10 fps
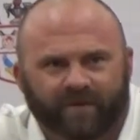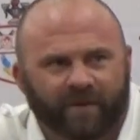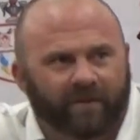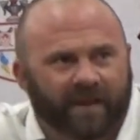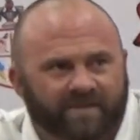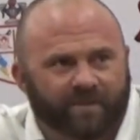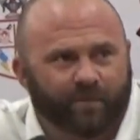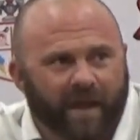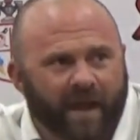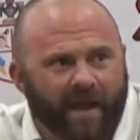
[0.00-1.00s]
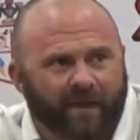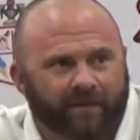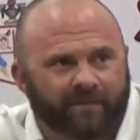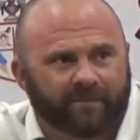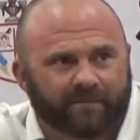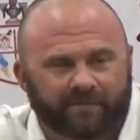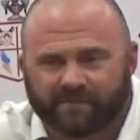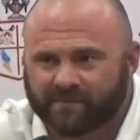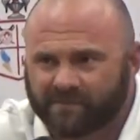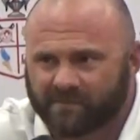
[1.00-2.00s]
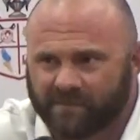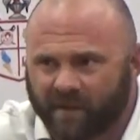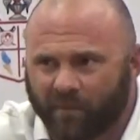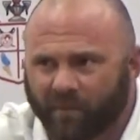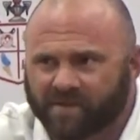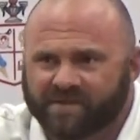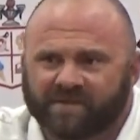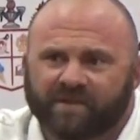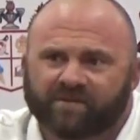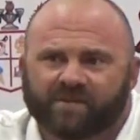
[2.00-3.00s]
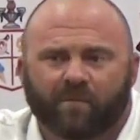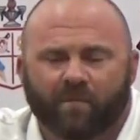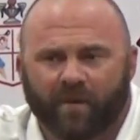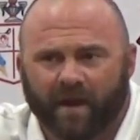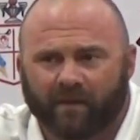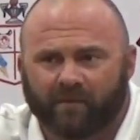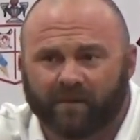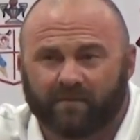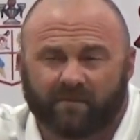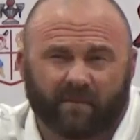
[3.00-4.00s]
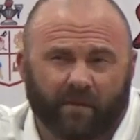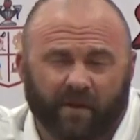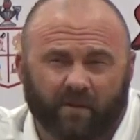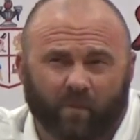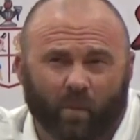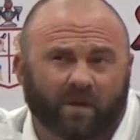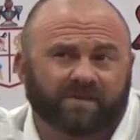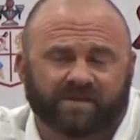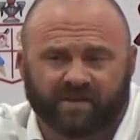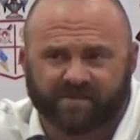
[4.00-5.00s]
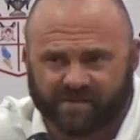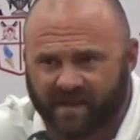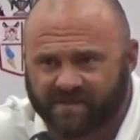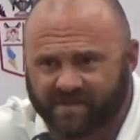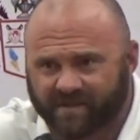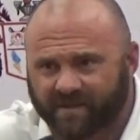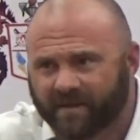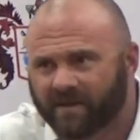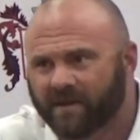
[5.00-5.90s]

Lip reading: You know, last year we had a bunch of seniors coming back, 31 seniors last year.